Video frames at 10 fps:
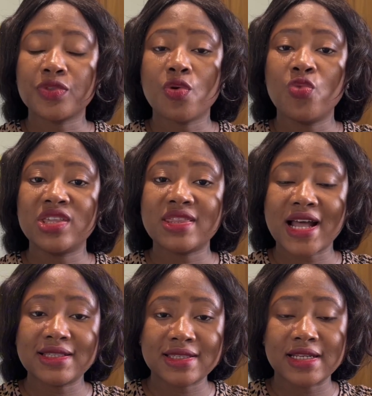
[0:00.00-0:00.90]
with
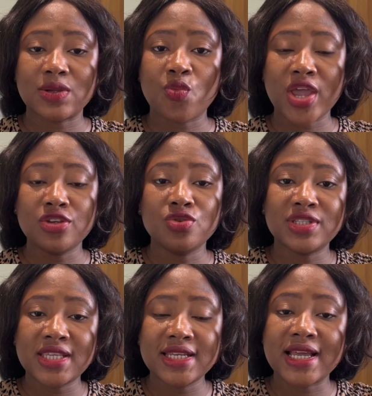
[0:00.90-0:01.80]
that said, when you
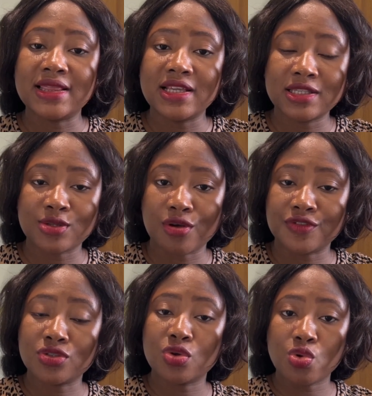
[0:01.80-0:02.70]
see the list of
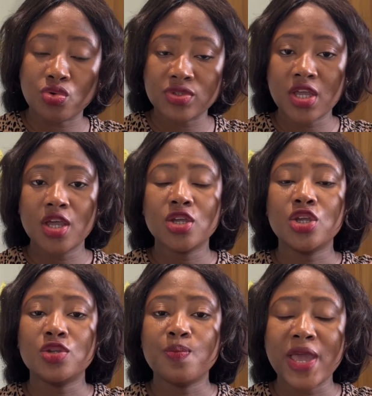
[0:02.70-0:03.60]
schools,
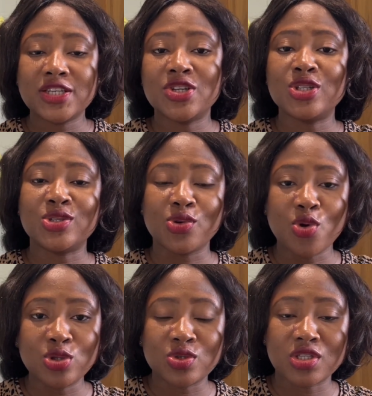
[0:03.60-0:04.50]
make sure to
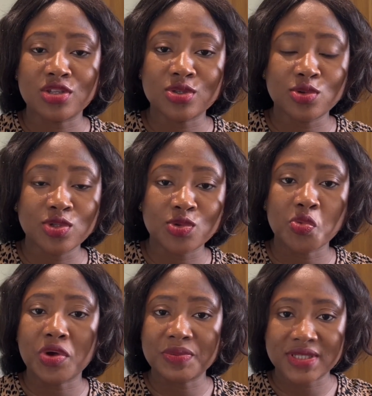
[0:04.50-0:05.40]
go to the school's
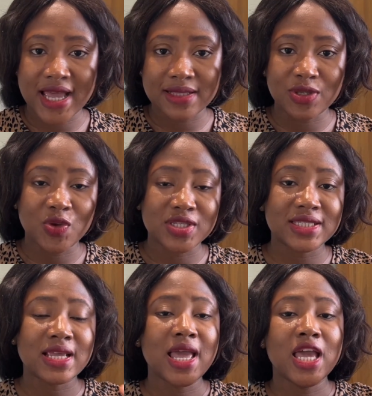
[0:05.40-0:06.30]
website because
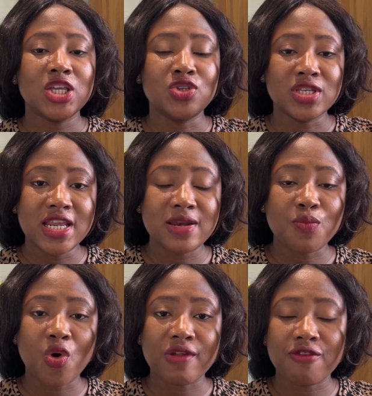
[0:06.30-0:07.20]
you need
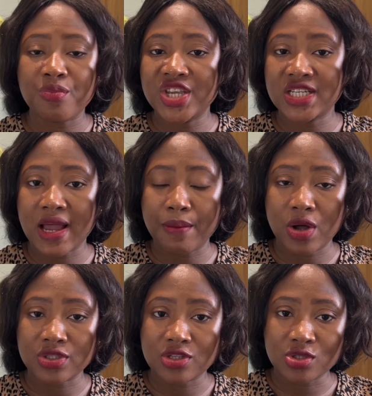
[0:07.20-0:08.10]
more information
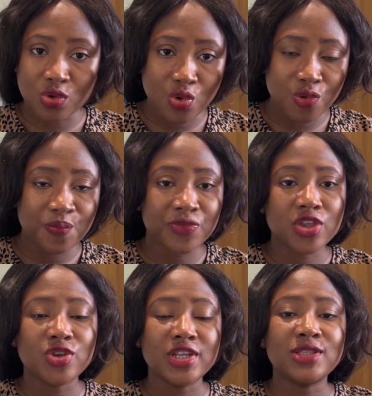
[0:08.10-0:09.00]
about the school.
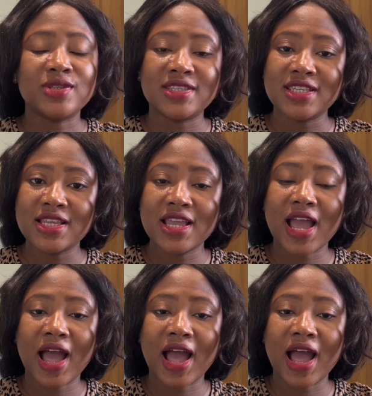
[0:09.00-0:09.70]
You need to see